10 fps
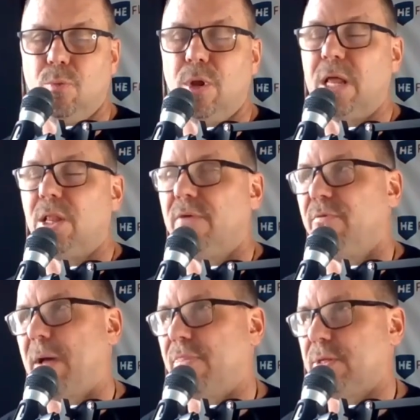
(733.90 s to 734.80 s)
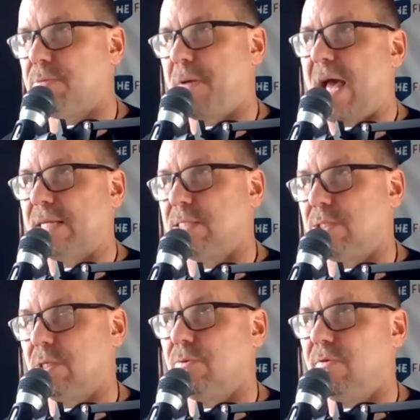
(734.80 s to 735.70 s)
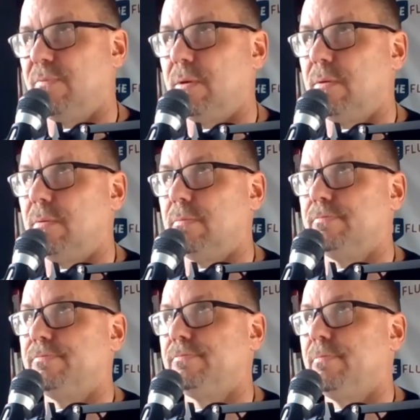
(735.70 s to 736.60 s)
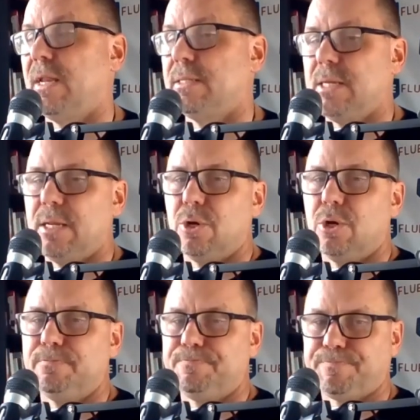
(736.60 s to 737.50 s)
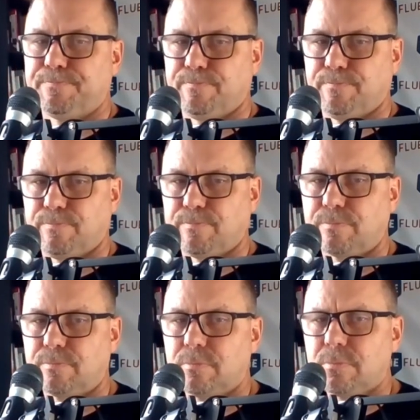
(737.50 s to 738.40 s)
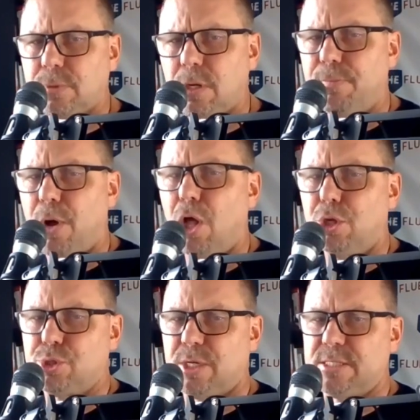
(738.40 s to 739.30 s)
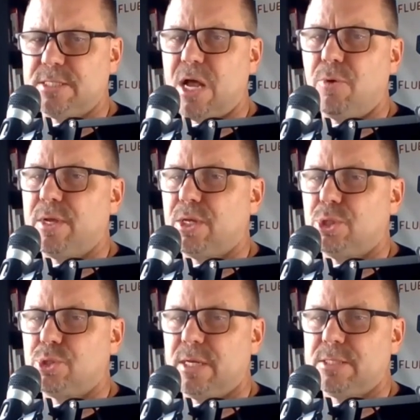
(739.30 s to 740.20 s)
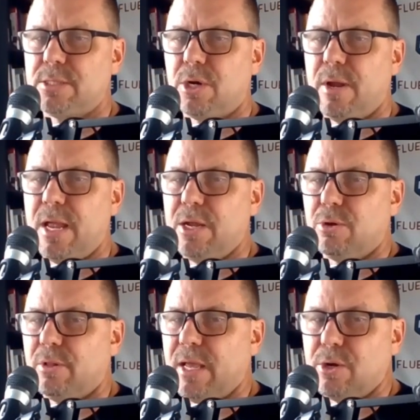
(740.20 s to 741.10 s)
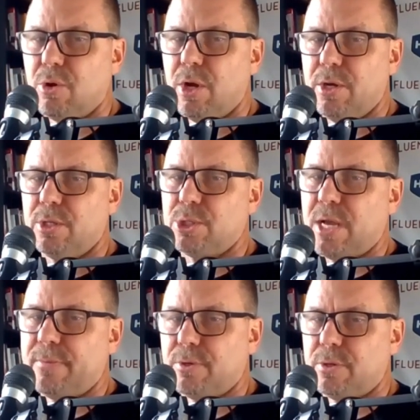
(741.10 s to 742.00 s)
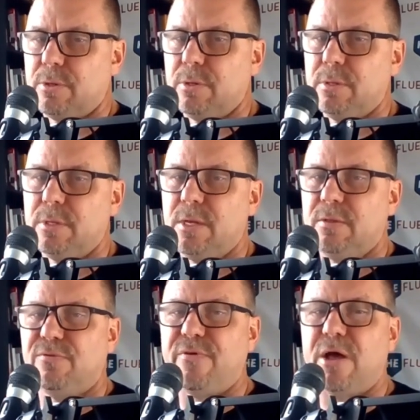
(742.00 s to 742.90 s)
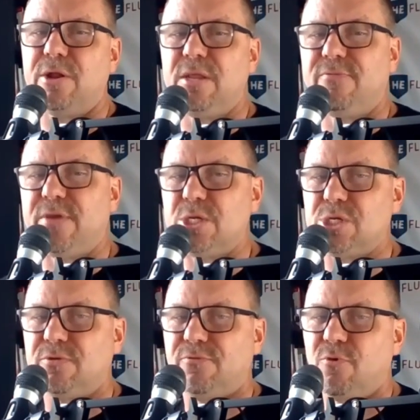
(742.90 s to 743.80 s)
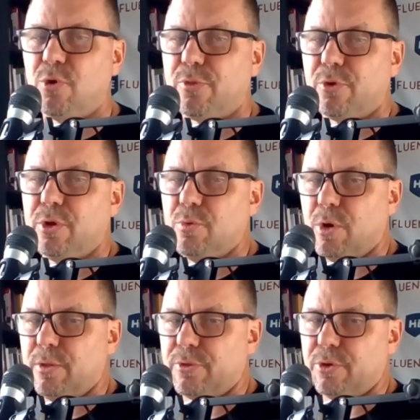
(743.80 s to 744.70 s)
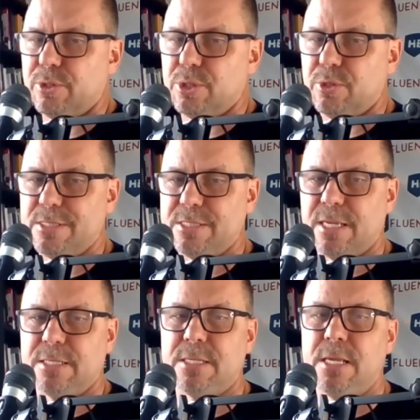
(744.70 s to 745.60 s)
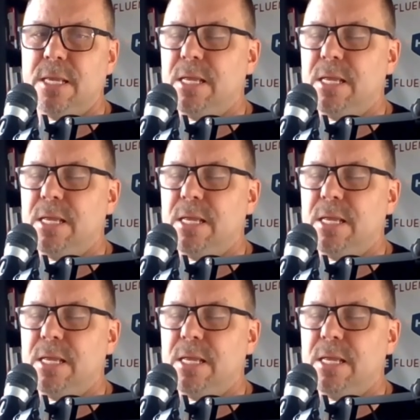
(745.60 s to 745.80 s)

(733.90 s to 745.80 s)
What I love about this passage that we've been meditating on, Paul addresses how we can address our anger later on in the chapter. It's found in Ephesians 4 31 and 32. He says,